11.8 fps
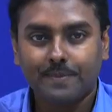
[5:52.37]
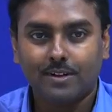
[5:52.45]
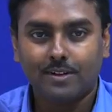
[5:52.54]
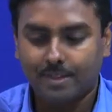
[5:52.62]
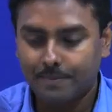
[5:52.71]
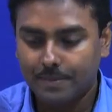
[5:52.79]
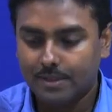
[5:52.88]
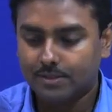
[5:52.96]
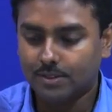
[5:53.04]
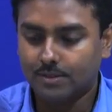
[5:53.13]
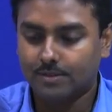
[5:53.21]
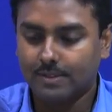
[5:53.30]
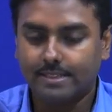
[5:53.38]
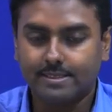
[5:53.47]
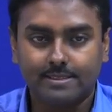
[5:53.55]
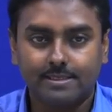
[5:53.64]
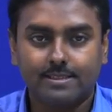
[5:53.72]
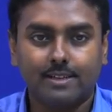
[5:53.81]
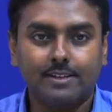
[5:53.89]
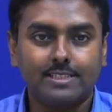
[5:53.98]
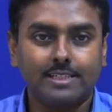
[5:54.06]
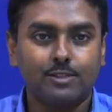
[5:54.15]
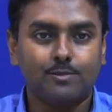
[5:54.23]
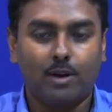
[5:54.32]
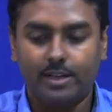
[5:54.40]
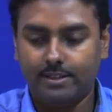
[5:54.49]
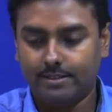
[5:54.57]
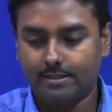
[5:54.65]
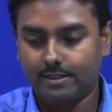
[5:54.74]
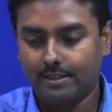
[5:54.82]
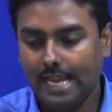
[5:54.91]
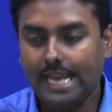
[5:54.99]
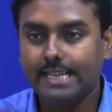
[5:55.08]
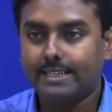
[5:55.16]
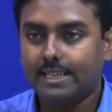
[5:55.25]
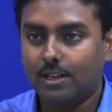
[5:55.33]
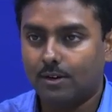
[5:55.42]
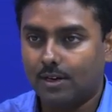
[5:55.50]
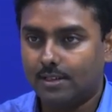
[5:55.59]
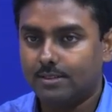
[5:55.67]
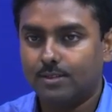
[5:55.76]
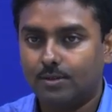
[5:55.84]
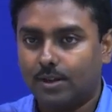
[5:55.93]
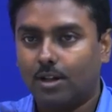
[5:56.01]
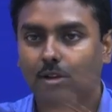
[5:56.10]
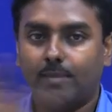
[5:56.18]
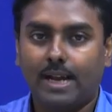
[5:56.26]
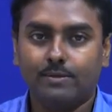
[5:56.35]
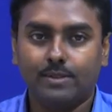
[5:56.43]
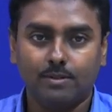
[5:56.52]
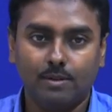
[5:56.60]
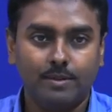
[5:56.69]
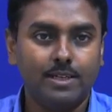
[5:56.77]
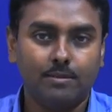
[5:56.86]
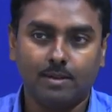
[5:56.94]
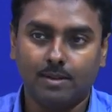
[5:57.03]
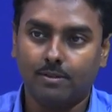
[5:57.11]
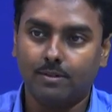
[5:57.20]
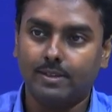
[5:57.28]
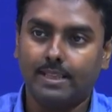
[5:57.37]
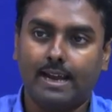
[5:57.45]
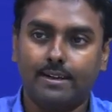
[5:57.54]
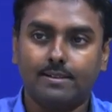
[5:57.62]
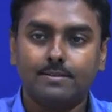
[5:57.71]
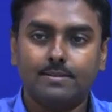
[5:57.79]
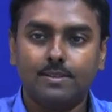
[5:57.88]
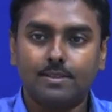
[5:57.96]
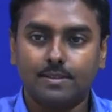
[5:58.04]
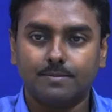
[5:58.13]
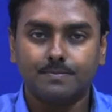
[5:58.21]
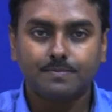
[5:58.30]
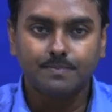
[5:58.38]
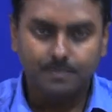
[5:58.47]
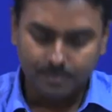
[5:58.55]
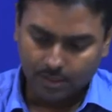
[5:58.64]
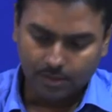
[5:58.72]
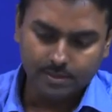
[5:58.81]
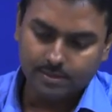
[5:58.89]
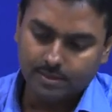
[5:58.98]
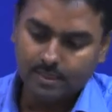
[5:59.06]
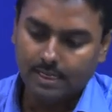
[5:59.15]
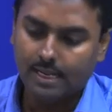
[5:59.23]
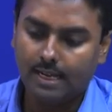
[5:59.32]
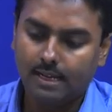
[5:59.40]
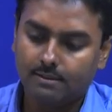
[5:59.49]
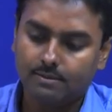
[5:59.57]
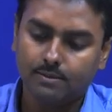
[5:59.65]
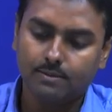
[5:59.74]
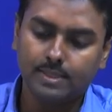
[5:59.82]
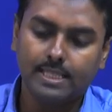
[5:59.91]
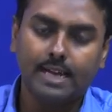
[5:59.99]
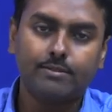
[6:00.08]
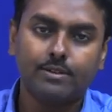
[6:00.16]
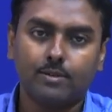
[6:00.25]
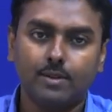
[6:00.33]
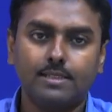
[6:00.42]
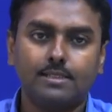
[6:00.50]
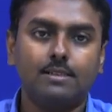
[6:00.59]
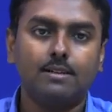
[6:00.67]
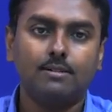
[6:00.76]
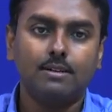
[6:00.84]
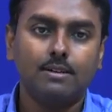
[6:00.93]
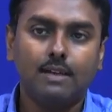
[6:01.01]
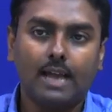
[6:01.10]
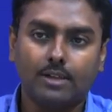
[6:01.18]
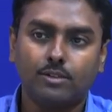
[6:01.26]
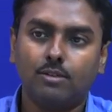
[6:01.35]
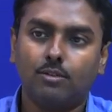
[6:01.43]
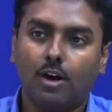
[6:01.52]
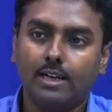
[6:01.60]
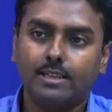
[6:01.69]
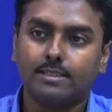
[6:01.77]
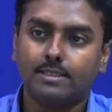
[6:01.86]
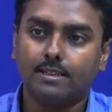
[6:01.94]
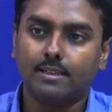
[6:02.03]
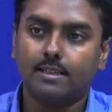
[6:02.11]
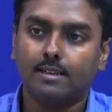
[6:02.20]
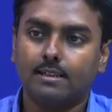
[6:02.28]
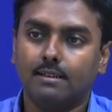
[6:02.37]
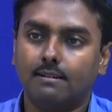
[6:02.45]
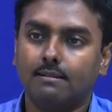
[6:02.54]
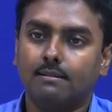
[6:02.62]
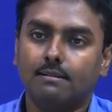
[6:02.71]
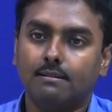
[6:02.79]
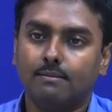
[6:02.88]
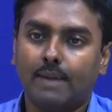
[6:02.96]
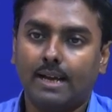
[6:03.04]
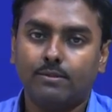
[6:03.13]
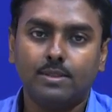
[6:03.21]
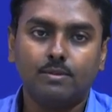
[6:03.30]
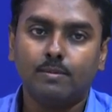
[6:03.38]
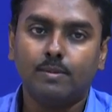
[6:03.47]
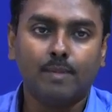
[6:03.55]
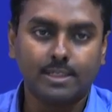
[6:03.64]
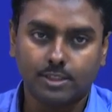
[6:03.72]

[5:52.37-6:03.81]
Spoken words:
Okay. So, that is 76.8 kilohertz, overall bandwidth will be double of that, okay. Because with that frequency the actual voice bandwidth will be much